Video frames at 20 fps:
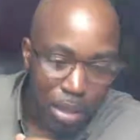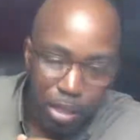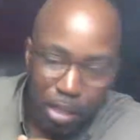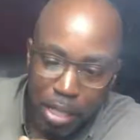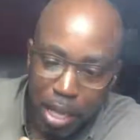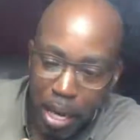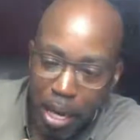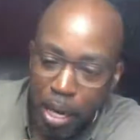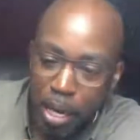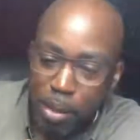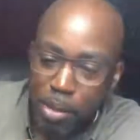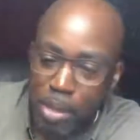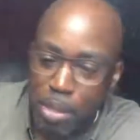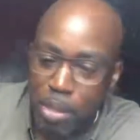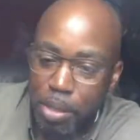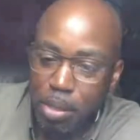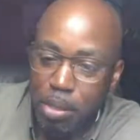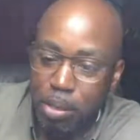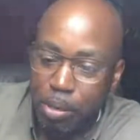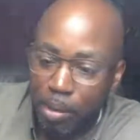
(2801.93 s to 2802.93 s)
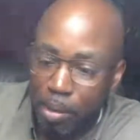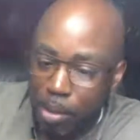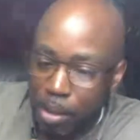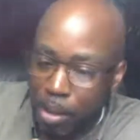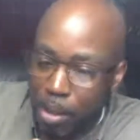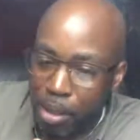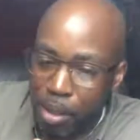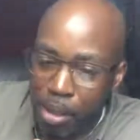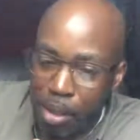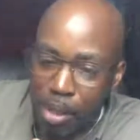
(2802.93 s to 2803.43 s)
Shout out to you.
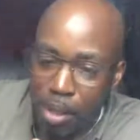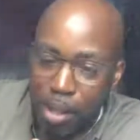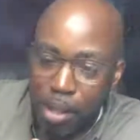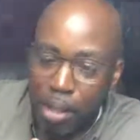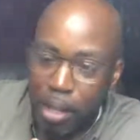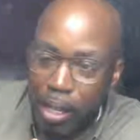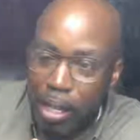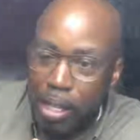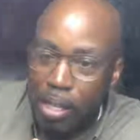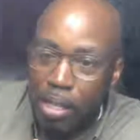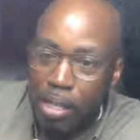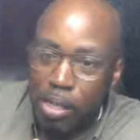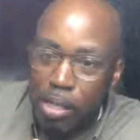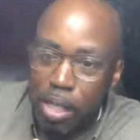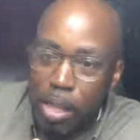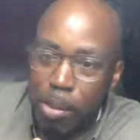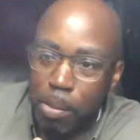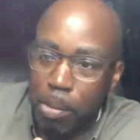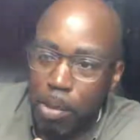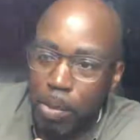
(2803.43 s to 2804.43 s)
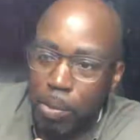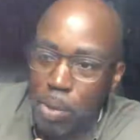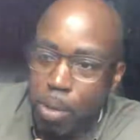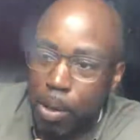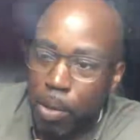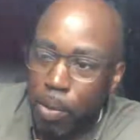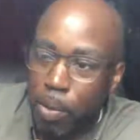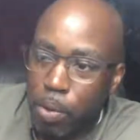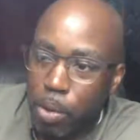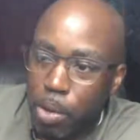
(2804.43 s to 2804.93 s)
Ladies and gentlemen, what
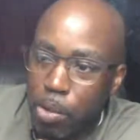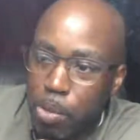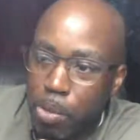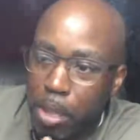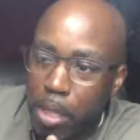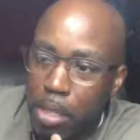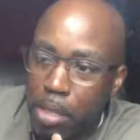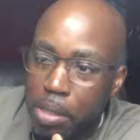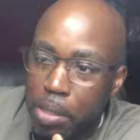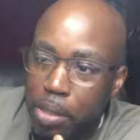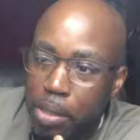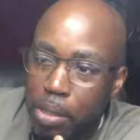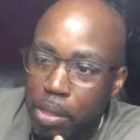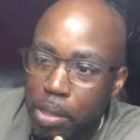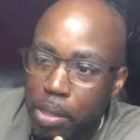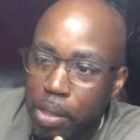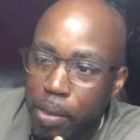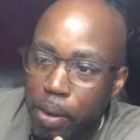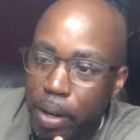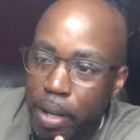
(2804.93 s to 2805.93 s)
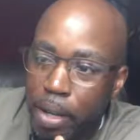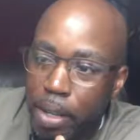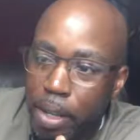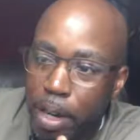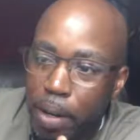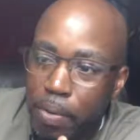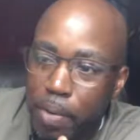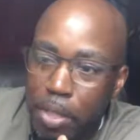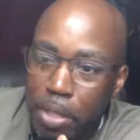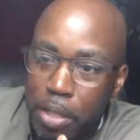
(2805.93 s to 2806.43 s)
a robust and great
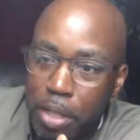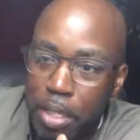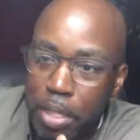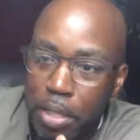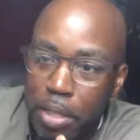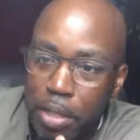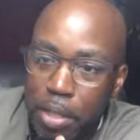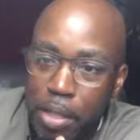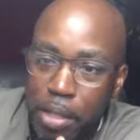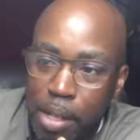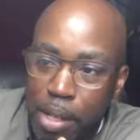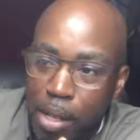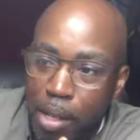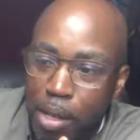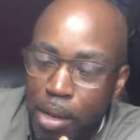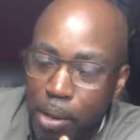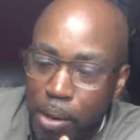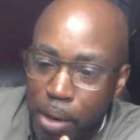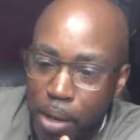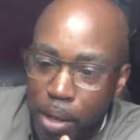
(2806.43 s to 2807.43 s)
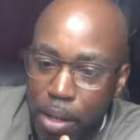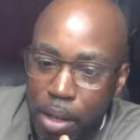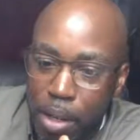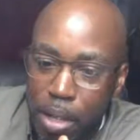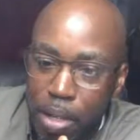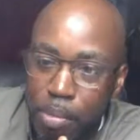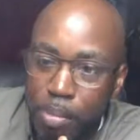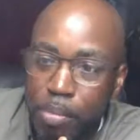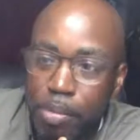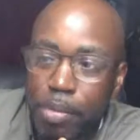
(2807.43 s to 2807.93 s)
conversation on
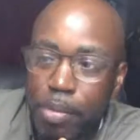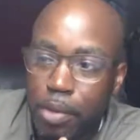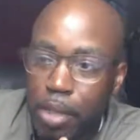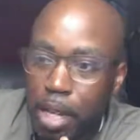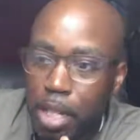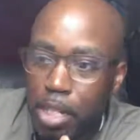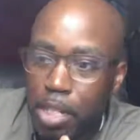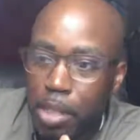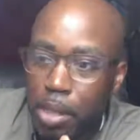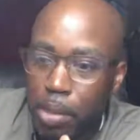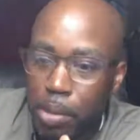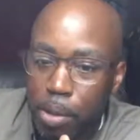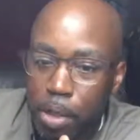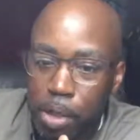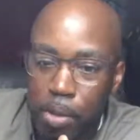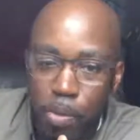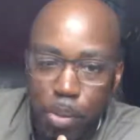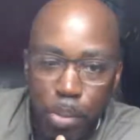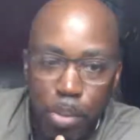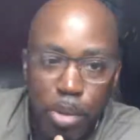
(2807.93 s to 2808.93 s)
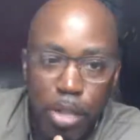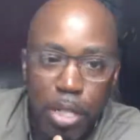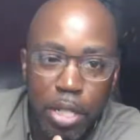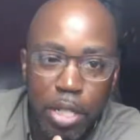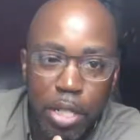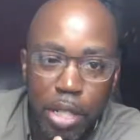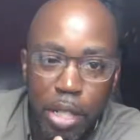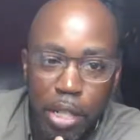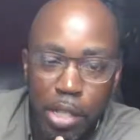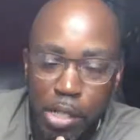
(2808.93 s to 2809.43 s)
cum. I sure enough
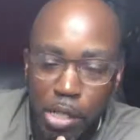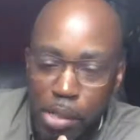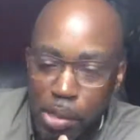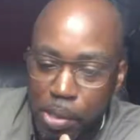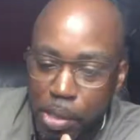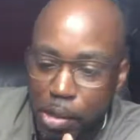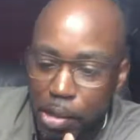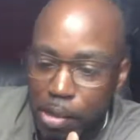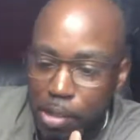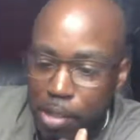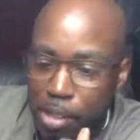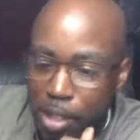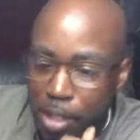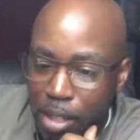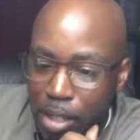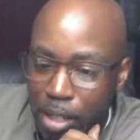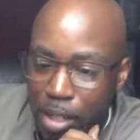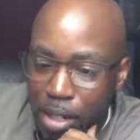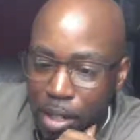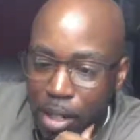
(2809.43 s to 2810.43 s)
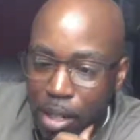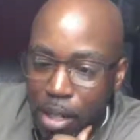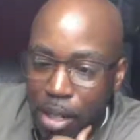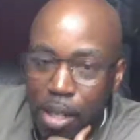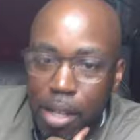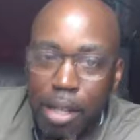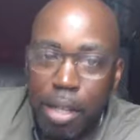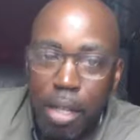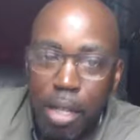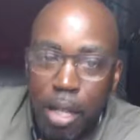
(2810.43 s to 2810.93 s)
appreciate you all.
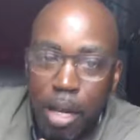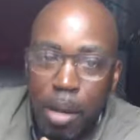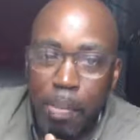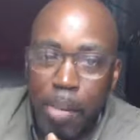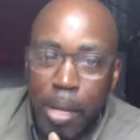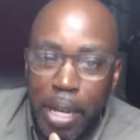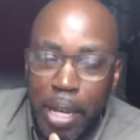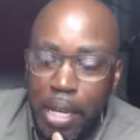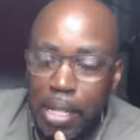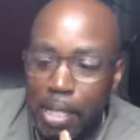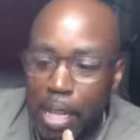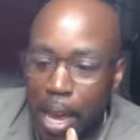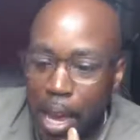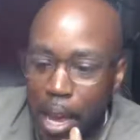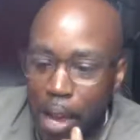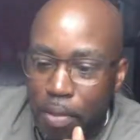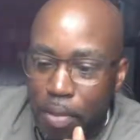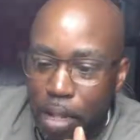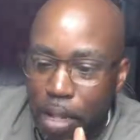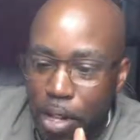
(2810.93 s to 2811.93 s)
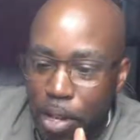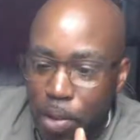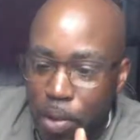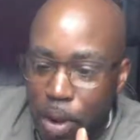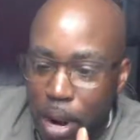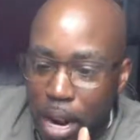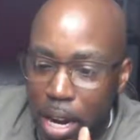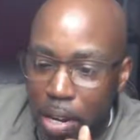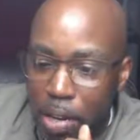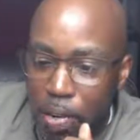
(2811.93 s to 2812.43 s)
Because I have a
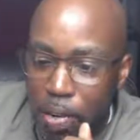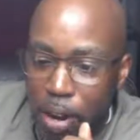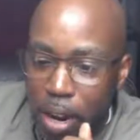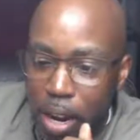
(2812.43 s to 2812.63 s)
great